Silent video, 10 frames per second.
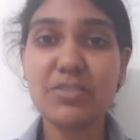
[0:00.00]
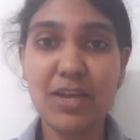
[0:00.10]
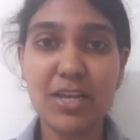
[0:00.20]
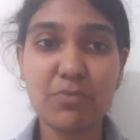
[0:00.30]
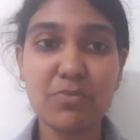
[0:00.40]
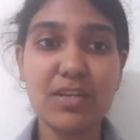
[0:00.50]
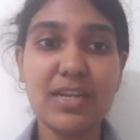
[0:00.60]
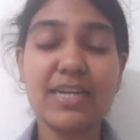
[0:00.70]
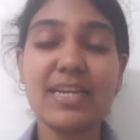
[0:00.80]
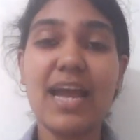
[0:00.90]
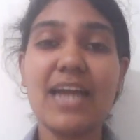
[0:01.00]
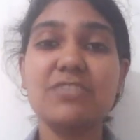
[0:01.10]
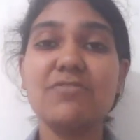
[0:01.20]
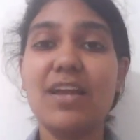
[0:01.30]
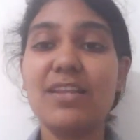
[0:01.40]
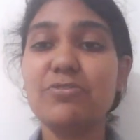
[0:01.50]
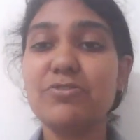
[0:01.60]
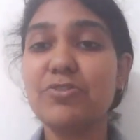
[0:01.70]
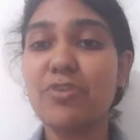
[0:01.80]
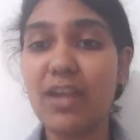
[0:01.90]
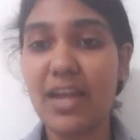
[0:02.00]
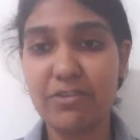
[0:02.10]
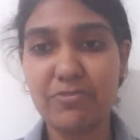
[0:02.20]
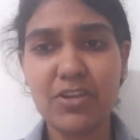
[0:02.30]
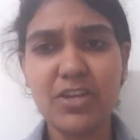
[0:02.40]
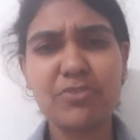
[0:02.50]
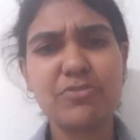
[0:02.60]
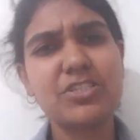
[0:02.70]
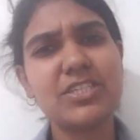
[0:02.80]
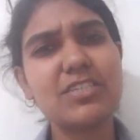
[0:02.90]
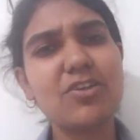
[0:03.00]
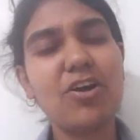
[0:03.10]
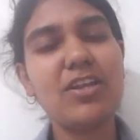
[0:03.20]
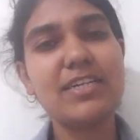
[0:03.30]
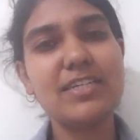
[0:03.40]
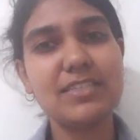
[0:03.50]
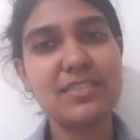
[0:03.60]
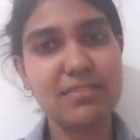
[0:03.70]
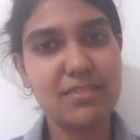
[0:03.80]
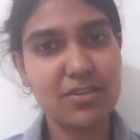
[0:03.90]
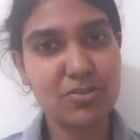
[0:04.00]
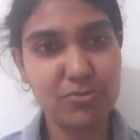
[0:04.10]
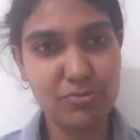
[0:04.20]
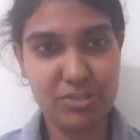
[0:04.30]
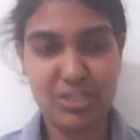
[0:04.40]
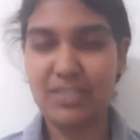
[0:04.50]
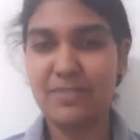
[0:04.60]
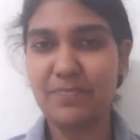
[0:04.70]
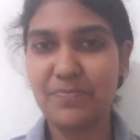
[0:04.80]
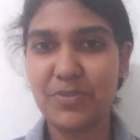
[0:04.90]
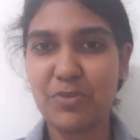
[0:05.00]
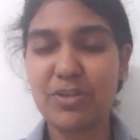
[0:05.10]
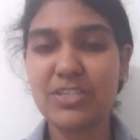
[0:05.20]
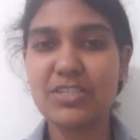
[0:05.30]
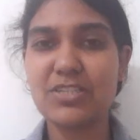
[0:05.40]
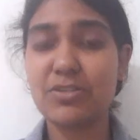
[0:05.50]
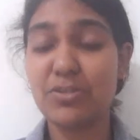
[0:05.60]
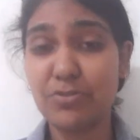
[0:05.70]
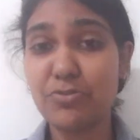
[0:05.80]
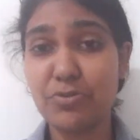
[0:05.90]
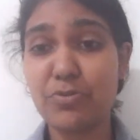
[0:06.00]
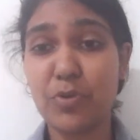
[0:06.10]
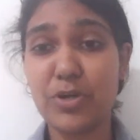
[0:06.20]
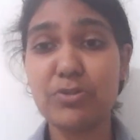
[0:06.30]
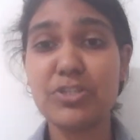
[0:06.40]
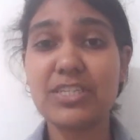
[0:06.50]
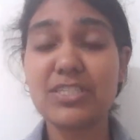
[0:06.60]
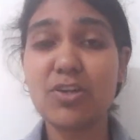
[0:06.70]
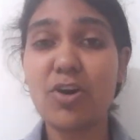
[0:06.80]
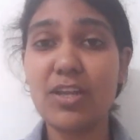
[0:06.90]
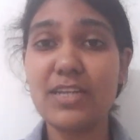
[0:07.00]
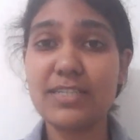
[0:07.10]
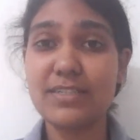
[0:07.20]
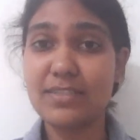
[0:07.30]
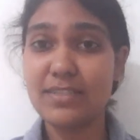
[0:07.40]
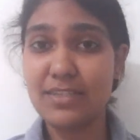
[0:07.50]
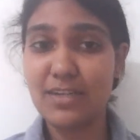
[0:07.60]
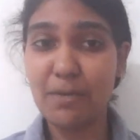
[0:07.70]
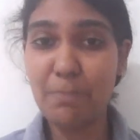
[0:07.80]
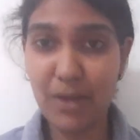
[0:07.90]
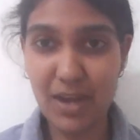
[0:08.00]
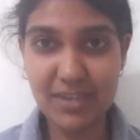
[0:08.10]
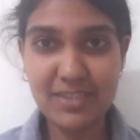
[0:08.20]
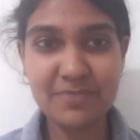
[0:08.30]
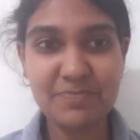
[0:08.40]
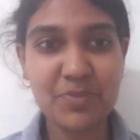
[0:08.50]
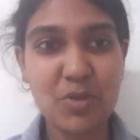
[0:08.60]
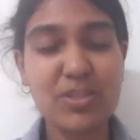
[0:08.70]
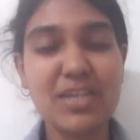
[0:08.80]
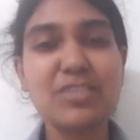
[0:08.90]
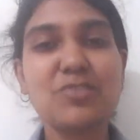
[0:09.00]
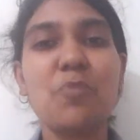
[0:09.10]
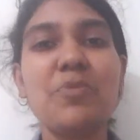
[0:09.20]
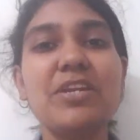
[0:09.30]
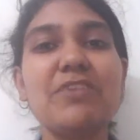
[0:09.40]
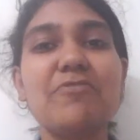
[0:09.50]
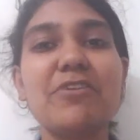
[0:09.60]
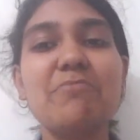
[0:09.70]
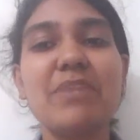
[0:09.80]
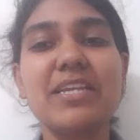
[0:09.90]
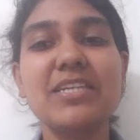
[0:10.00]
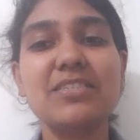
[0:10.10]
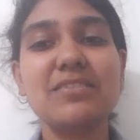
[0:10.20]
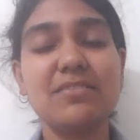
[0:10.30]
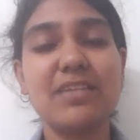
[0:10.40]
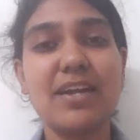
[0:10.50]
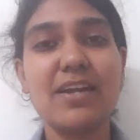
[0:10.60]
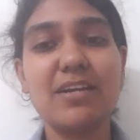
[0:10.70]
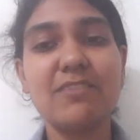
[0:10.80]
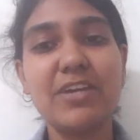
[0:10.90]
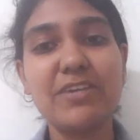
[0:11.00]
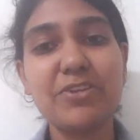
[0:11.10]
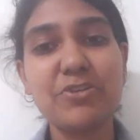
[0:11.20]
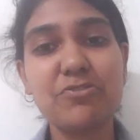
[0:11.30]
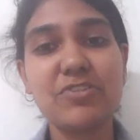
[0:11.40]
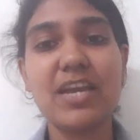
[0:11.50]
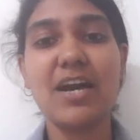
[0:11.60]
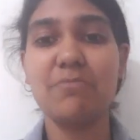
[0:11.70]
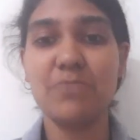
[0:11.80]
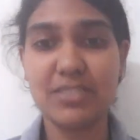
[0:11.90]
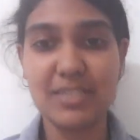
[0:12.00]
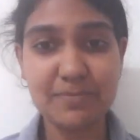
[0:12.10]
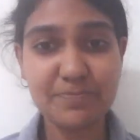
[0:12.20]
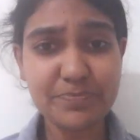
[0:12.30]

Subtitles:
valuable. It adds value to your life. You can just call it guruchi. You can just, would you just call it a plant? Or there are so many different meanings that are conveyed when you say amrita.